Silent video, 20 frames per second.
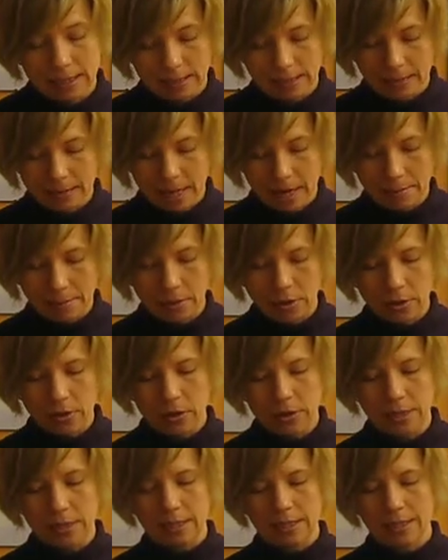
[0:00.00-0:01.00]

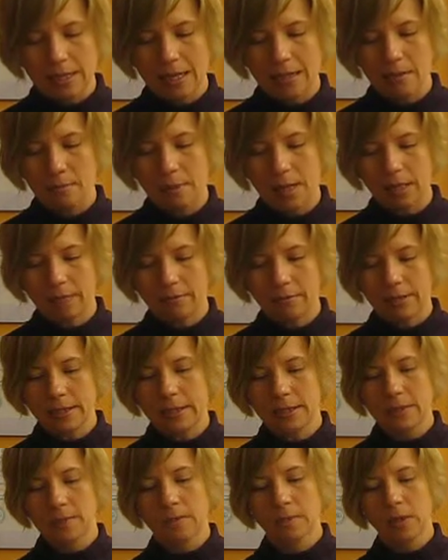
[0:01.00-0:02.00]
diameters inside the
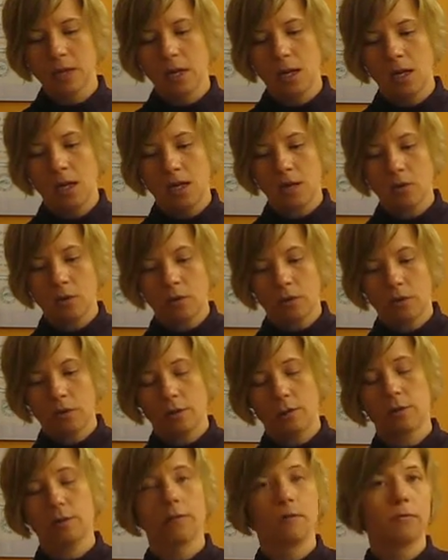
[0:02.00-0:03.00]
pelvis, in
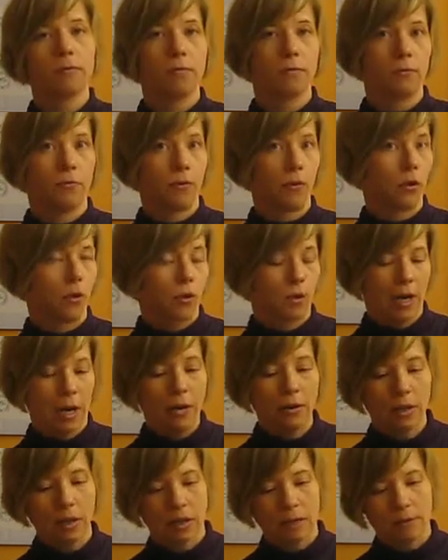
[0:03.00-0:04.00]
order for
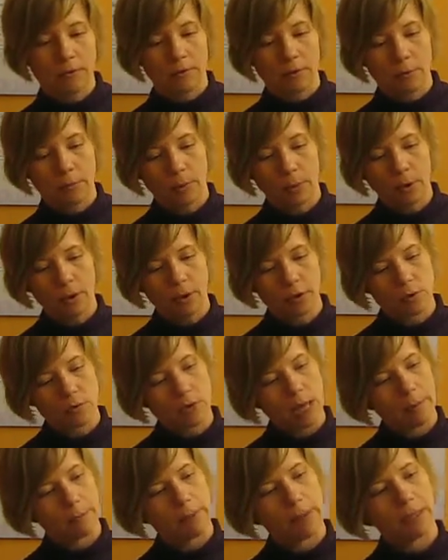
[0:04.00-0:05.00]
crowning and for birth to
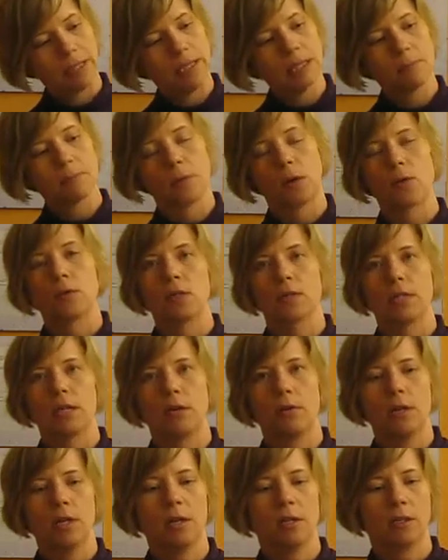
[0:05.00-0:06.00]
happen, these bones
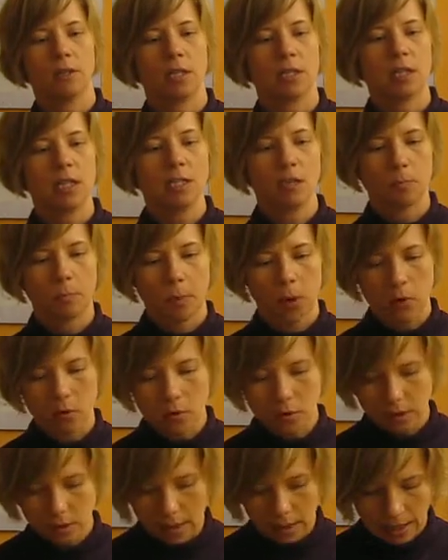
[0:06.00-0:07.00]
down here, the 6
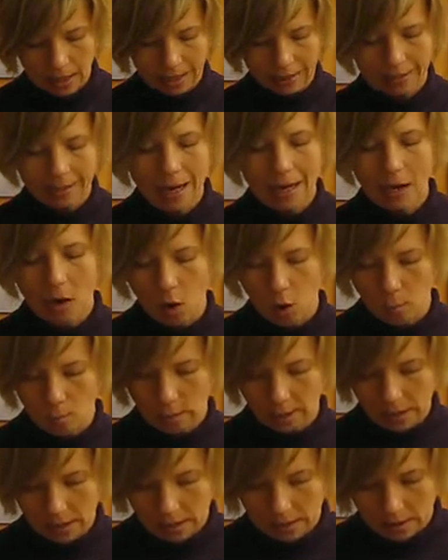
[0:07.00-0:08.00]
bones, they
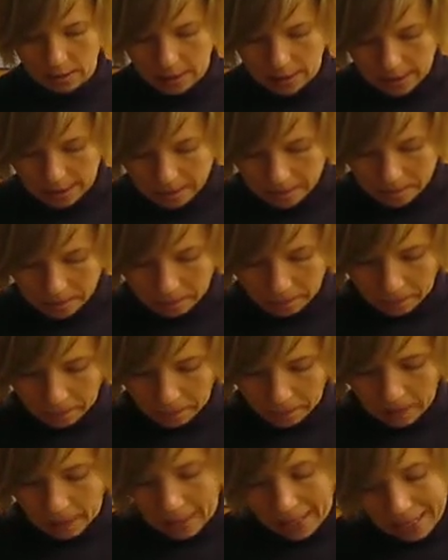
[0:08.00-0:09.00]
open.
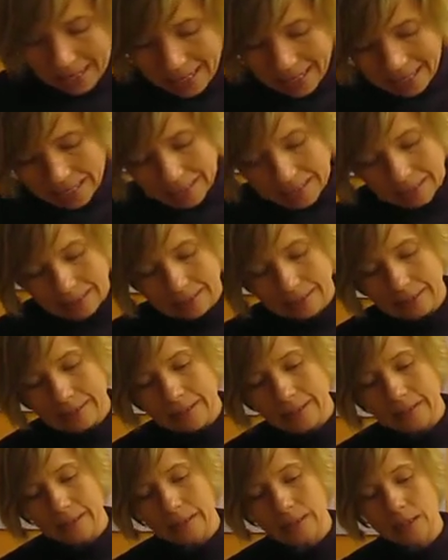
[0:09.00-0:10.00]
And
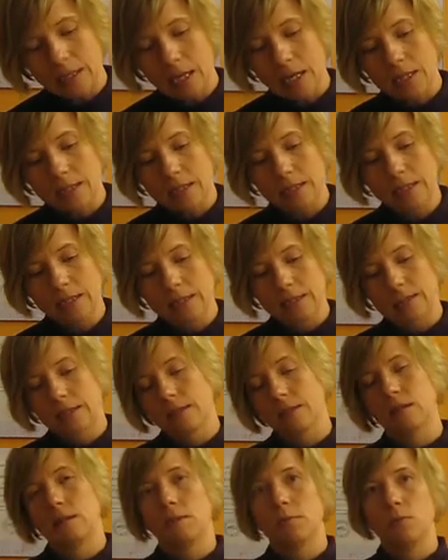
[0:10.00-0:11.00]
the coccyx
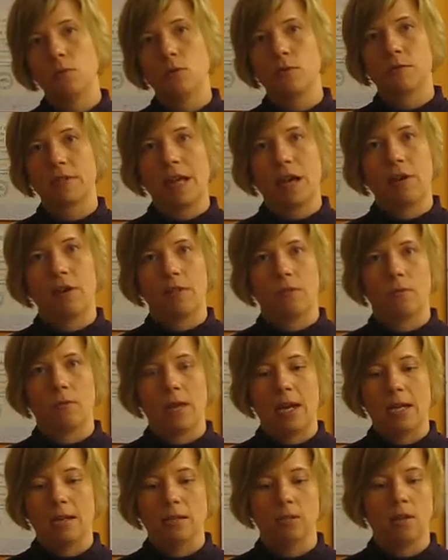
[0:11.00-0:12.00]
moves out of the
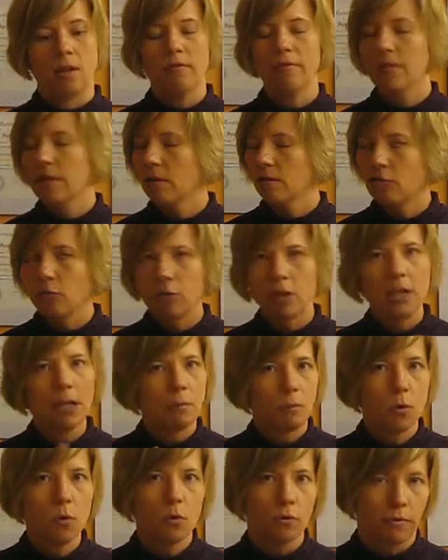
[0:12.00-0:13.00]
way. So everything really
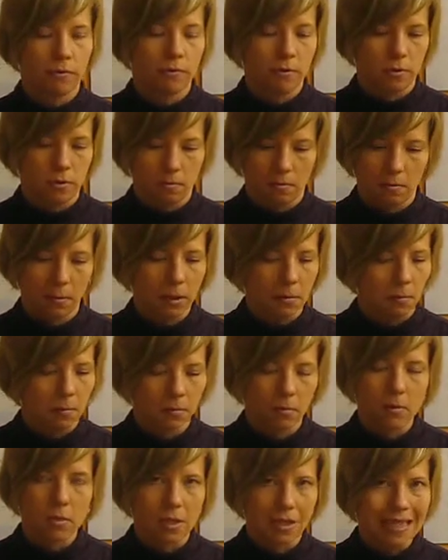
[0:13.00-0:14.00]
moves,
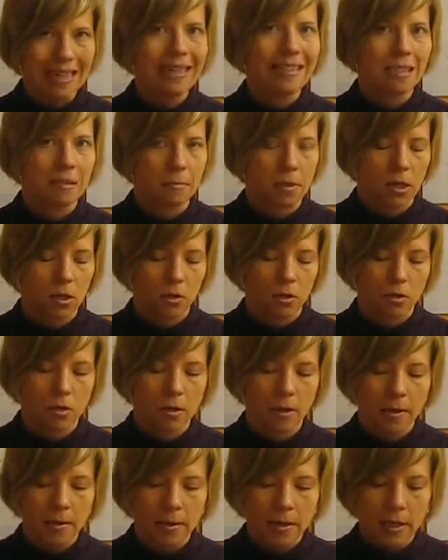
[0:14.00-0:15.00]

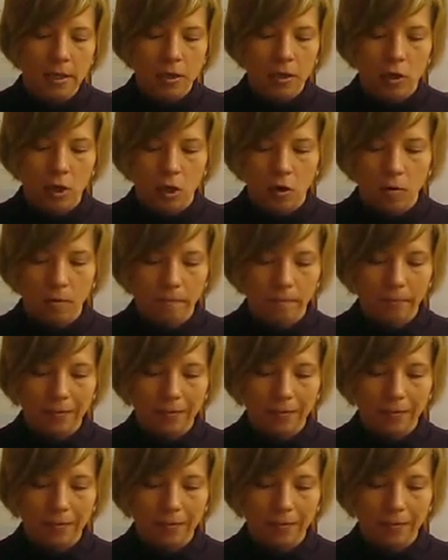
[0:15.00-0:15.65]
centimeters. So